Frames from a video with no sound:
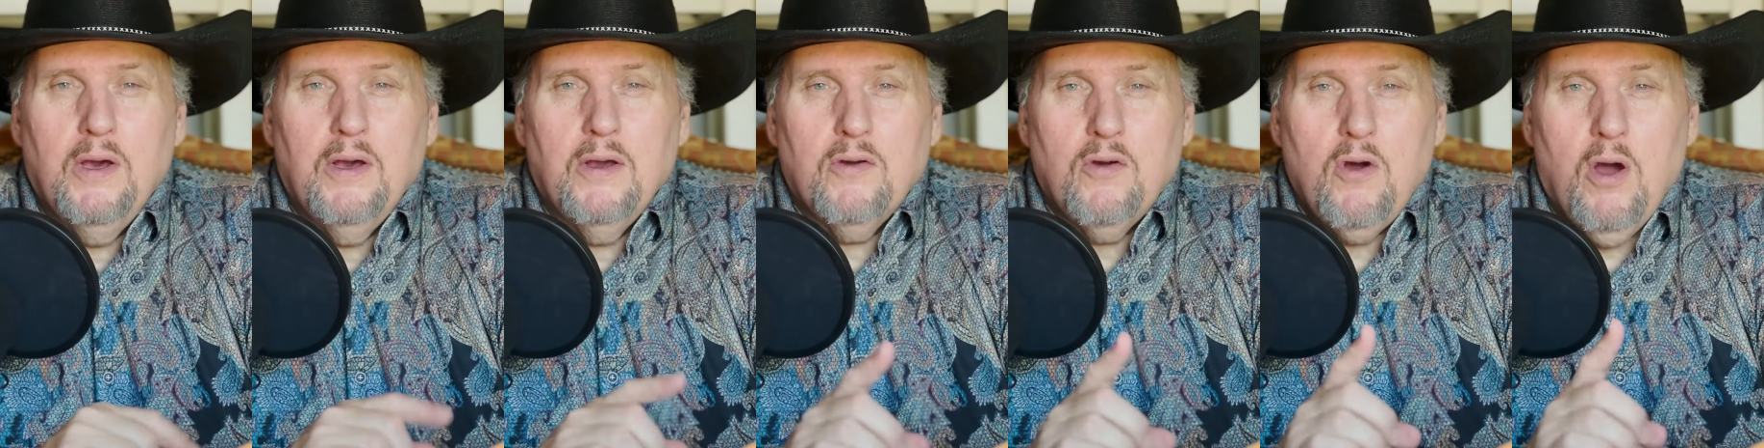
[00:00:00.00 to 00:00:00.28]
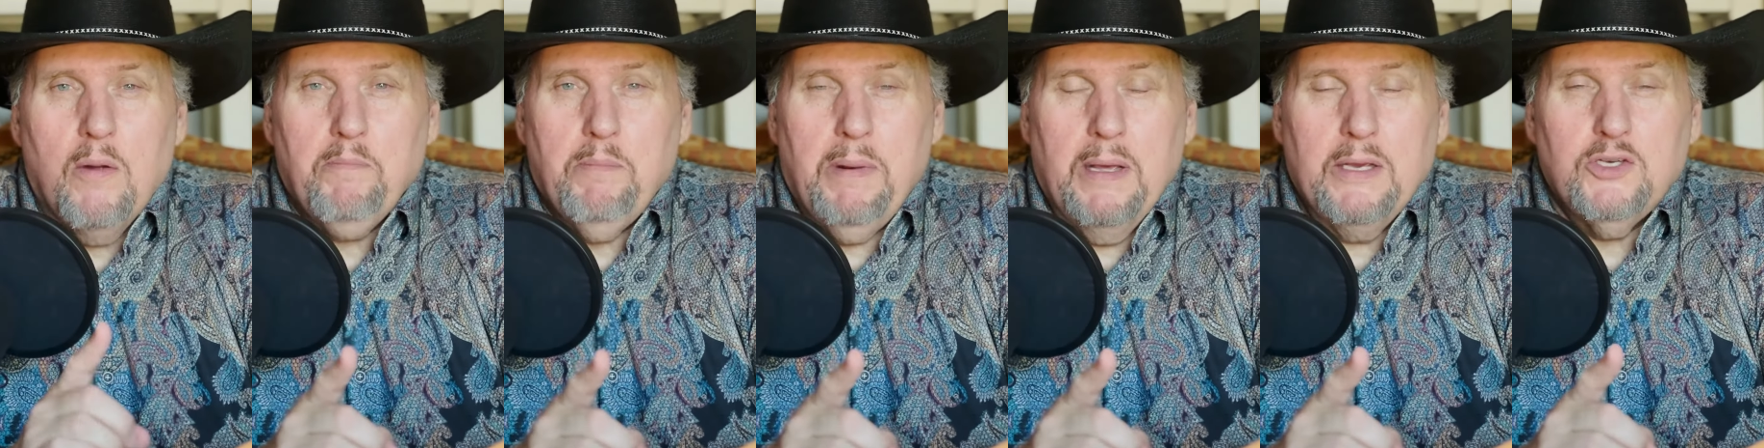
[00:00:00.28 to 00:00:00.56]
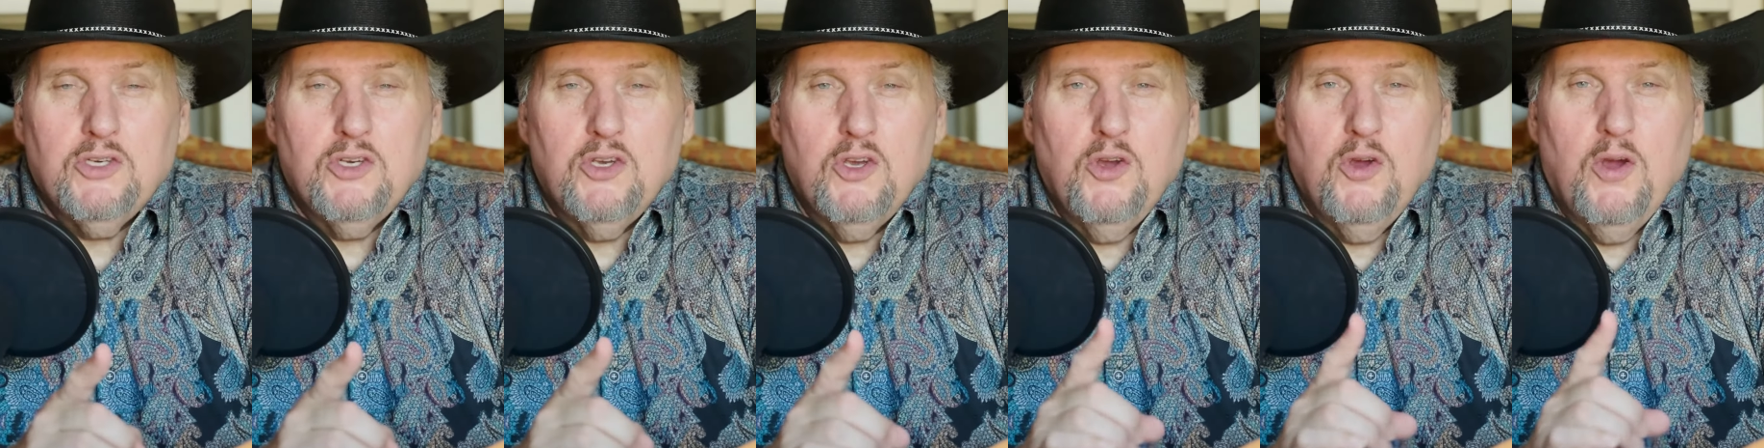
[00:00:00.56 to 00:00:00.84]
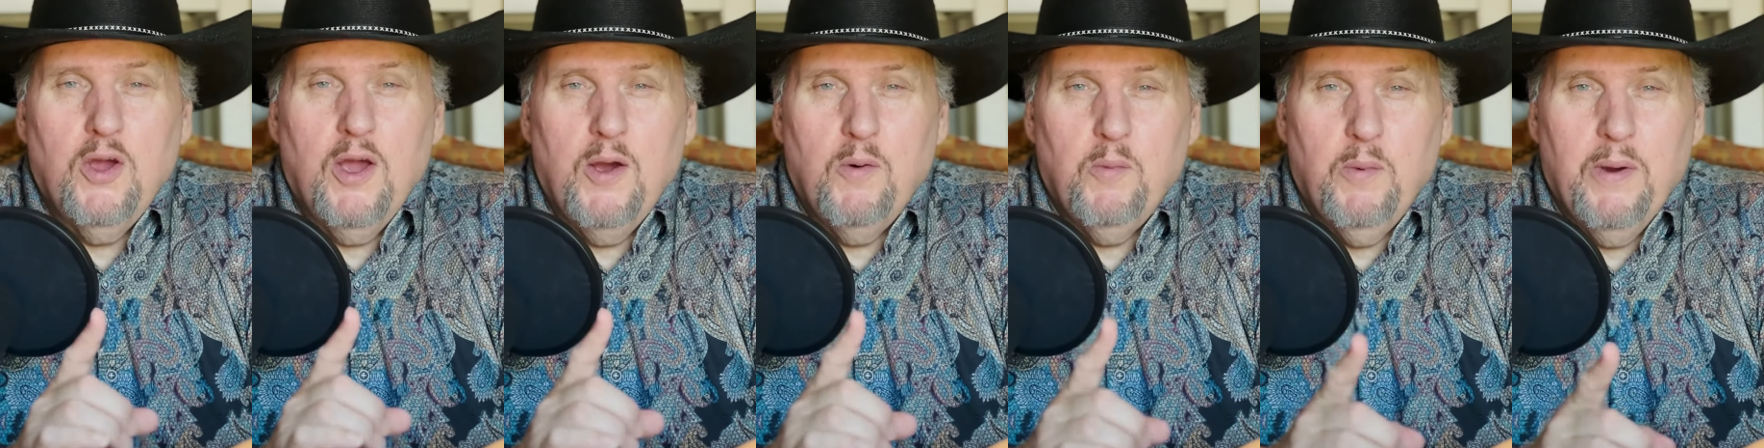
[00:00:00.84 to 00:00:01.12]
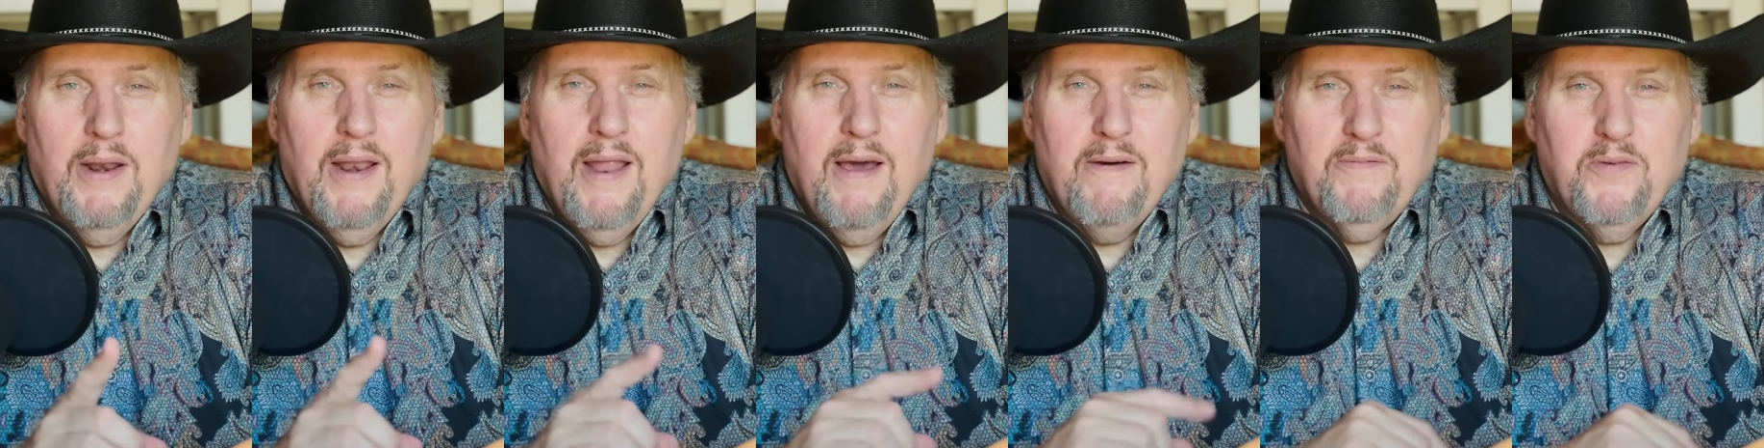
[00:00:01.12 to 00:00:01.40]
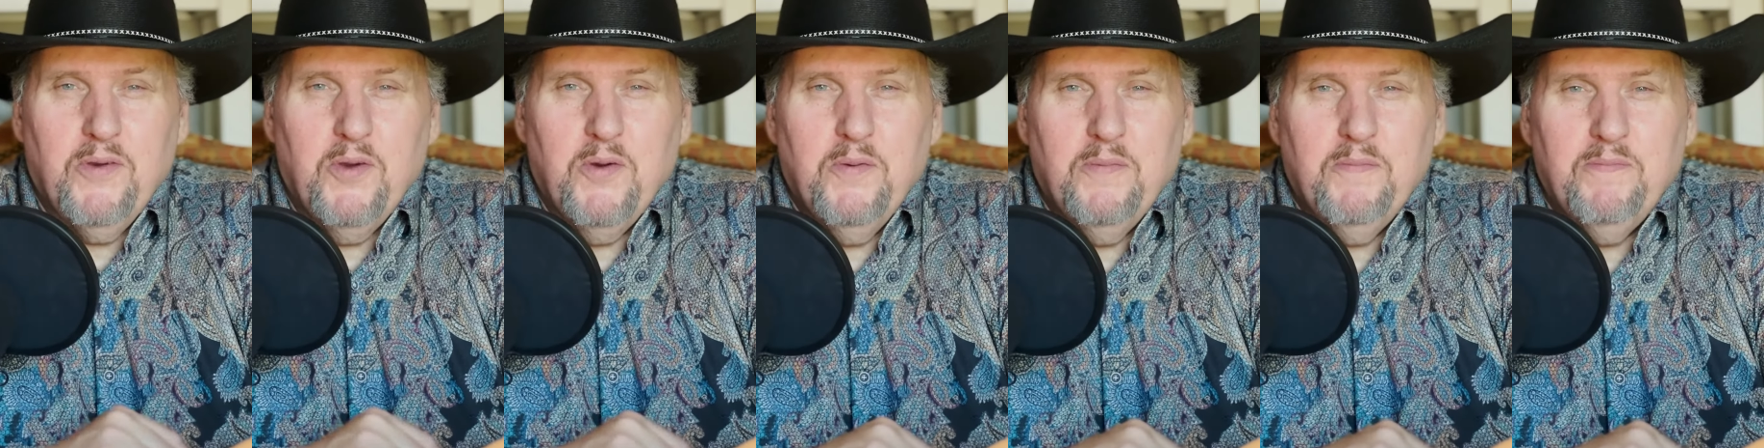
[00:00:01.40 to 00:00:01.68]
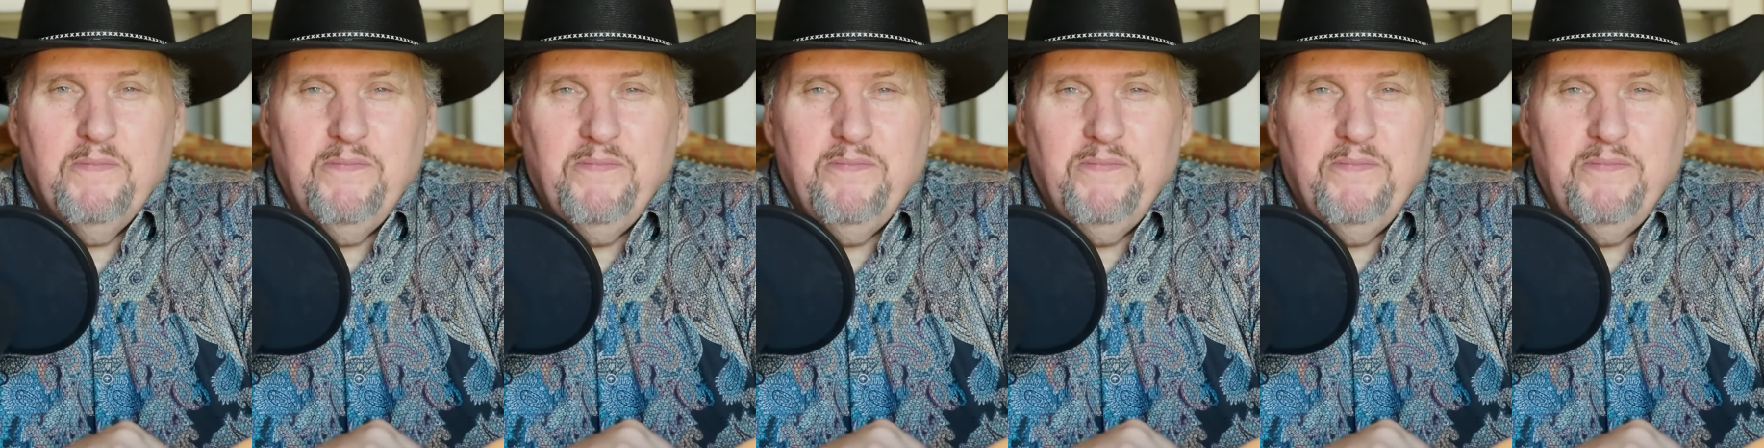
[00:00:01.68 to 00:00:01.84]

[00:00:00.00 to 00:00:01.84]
God bless you, and we love you.